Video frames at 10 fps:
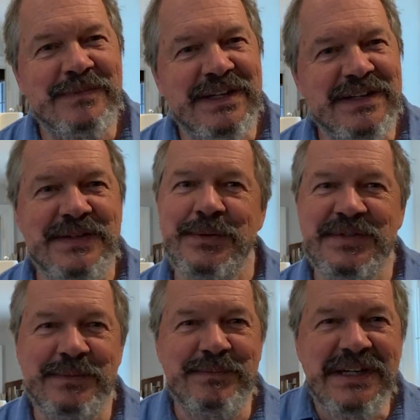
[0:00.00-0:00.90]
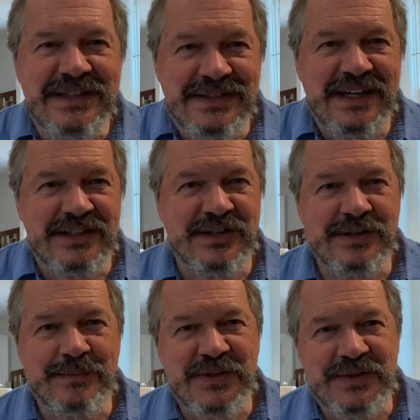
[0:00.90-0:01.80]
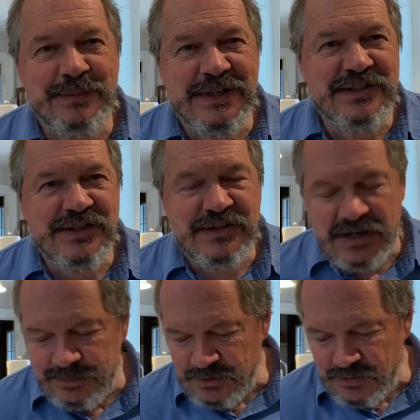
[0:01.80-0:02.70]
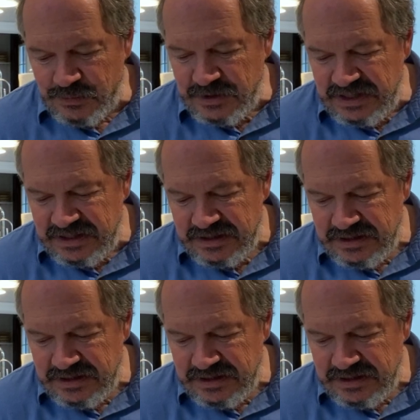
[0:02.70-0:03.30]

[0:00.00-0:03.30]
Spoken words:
Because there was a big section about speech in chapter 3.